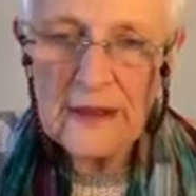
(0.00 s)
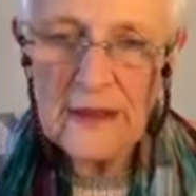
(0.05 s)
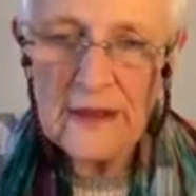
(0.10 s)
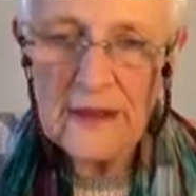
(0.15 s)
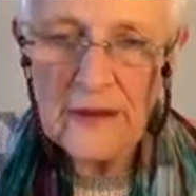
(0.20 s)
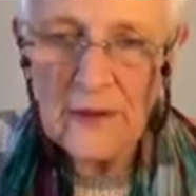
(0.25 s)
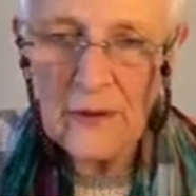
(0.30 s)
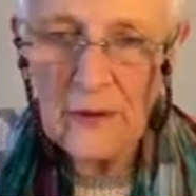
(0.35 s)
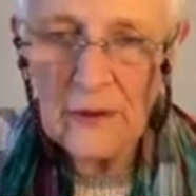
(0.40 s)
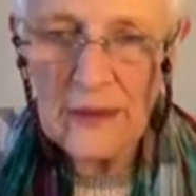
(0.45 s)

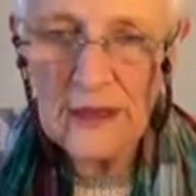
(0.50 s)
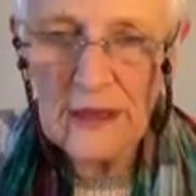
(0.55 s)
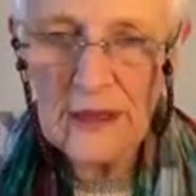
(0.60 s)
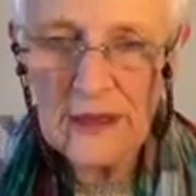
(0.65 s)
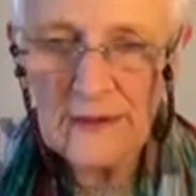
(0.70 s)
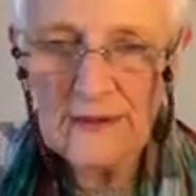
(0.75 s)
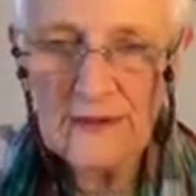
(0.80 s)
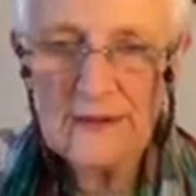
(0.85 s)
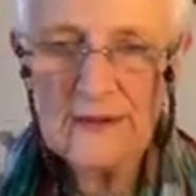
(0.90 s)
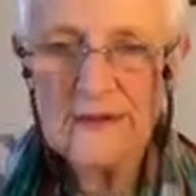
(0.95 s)
okay,
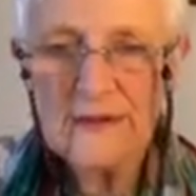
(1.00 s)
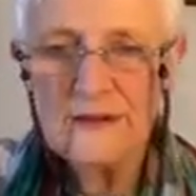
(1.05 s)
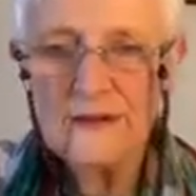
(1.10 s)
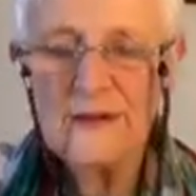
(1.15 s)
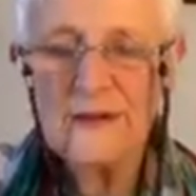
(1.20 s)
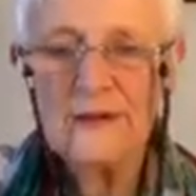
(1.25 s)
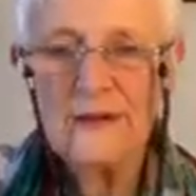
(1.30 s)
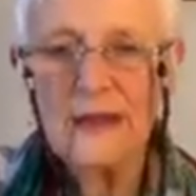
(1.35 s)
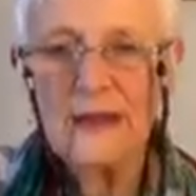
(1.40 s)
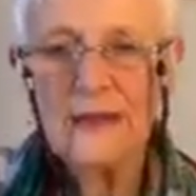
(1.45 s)

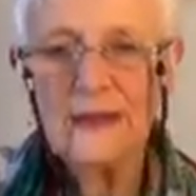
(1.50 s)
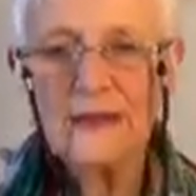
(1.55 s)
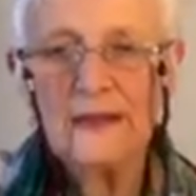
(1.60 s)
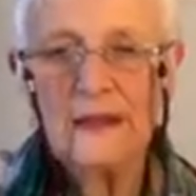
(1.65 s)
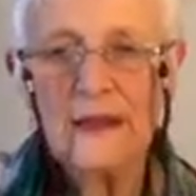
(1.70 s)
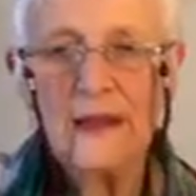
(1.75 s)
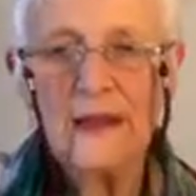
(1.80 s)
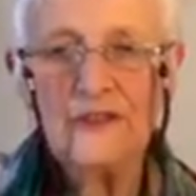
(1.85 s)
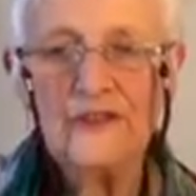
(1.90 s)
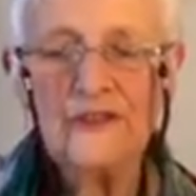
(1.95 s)

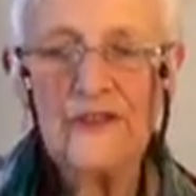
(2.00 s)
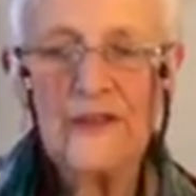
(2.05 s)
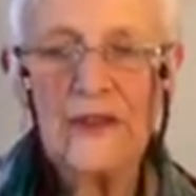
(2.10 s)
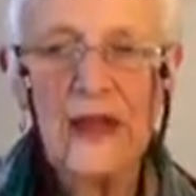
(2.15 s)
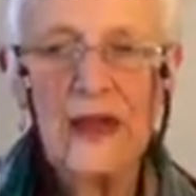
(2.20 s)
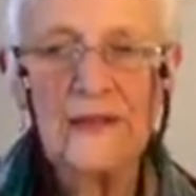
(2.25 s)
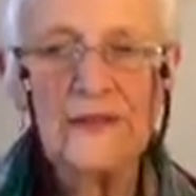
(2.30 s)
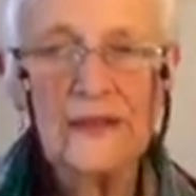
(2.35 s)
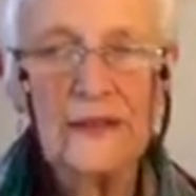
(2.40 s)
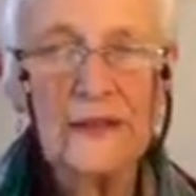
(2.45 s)
she's
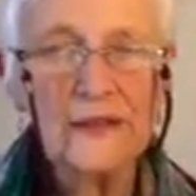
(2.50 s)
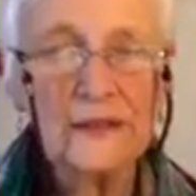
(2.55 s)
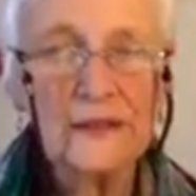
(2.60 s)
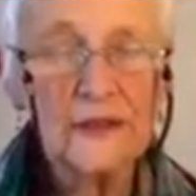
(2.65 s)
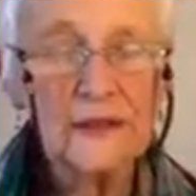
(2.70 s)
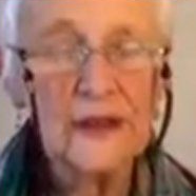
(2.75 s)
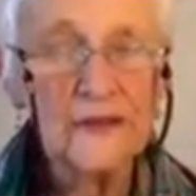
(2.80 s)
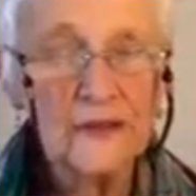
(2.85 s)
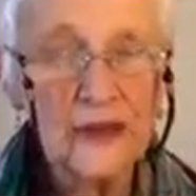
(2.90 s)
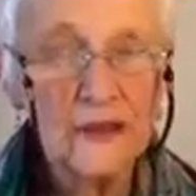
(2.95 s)
asking
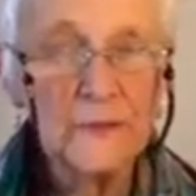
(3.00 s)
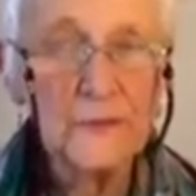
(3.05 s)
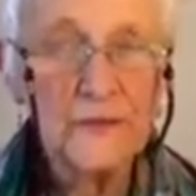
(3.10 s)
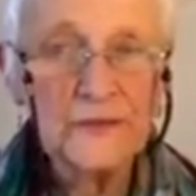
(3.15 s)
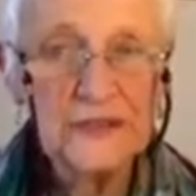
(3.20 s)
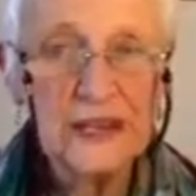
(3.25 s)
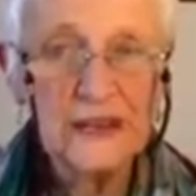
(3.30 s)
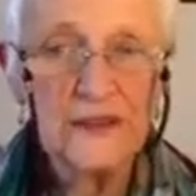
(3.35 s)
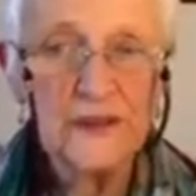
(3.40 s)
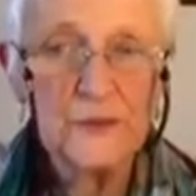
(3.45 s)
that
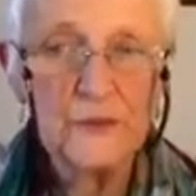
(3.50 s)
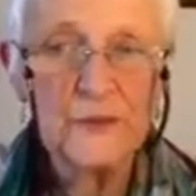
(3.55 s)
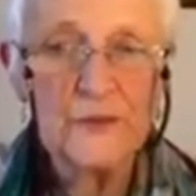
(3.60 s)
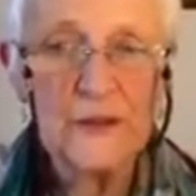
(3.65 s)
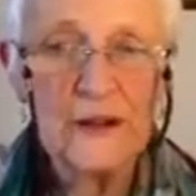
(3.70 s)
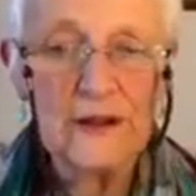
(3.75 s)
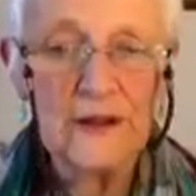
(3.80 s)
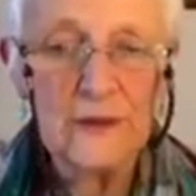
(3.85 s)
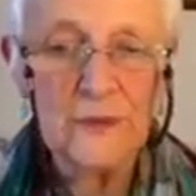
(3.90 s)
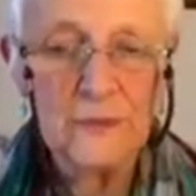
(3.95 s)
particular
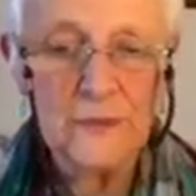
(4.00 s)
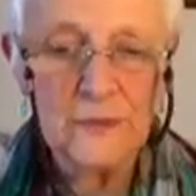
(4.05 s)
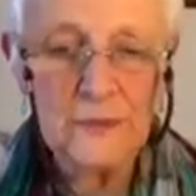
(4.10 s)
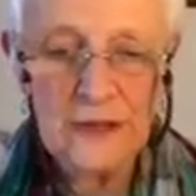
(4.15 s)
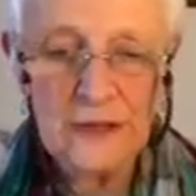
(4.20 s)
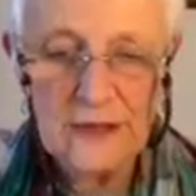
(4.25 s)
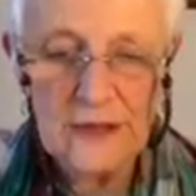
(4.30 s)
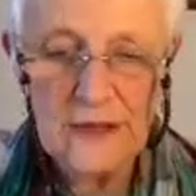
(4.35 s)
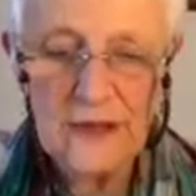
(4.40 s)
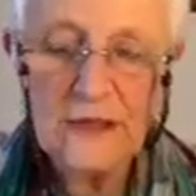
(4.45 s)
prayer
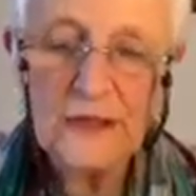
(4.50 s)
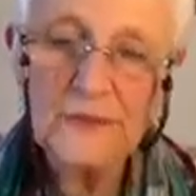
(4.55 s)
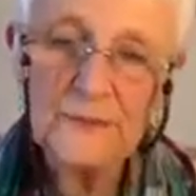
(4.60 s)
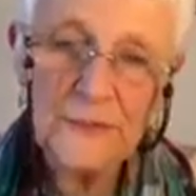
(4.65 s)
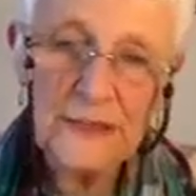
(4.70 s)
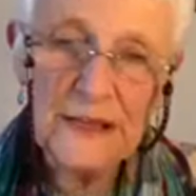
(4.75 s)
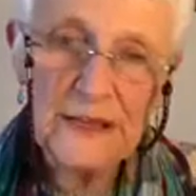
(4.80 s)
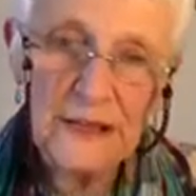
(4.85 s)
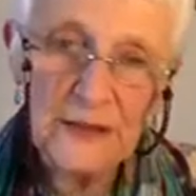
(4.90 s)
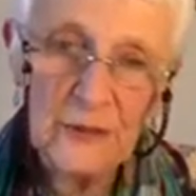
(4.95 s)
be
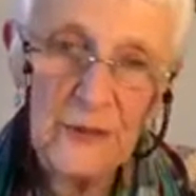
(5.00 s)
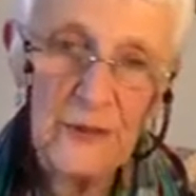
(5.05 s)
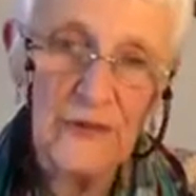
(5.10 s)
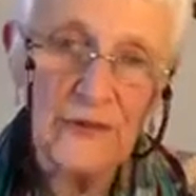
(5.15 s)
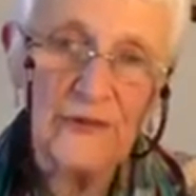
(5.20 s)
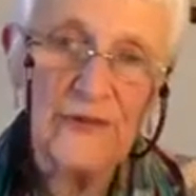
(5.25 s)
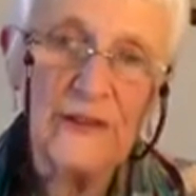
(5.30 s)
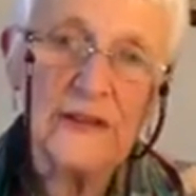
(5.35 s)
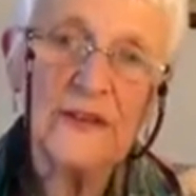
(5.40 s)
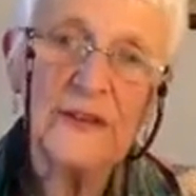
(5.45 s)

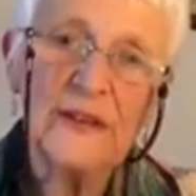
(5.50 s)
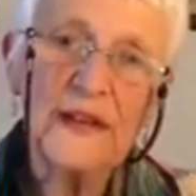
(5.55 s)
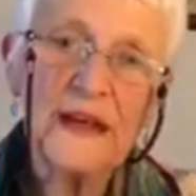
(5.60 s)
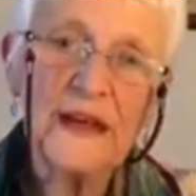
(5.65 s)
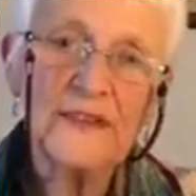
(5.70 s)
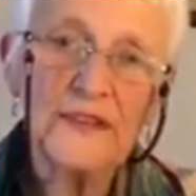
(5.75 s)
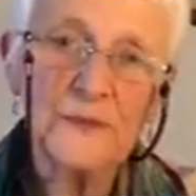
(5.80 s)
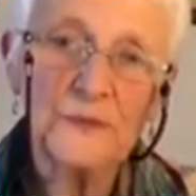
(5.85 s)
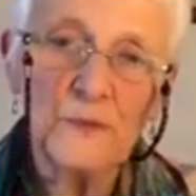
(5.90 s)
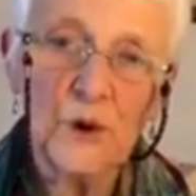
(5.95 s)
used at
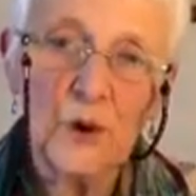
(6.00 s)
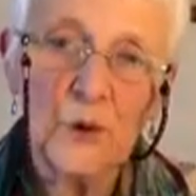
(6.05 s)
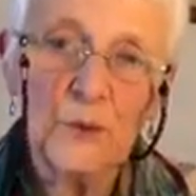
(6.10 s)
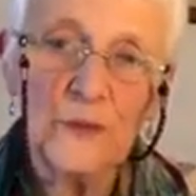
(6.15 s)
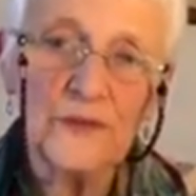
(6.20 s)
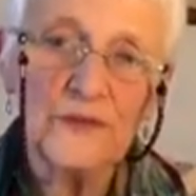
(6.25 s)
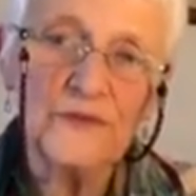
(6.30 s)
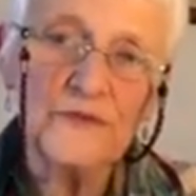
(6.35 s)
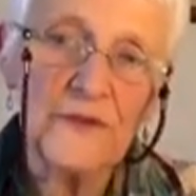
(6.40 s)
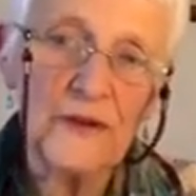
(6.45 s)
the
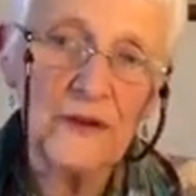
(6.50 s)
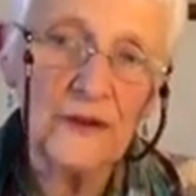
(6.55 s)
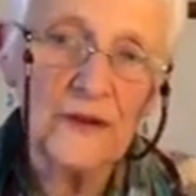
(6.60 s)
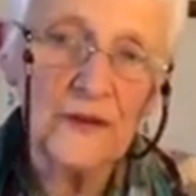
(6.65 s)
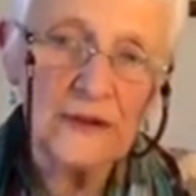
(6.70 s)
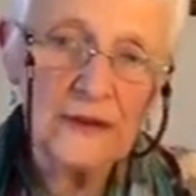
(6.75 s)
moment for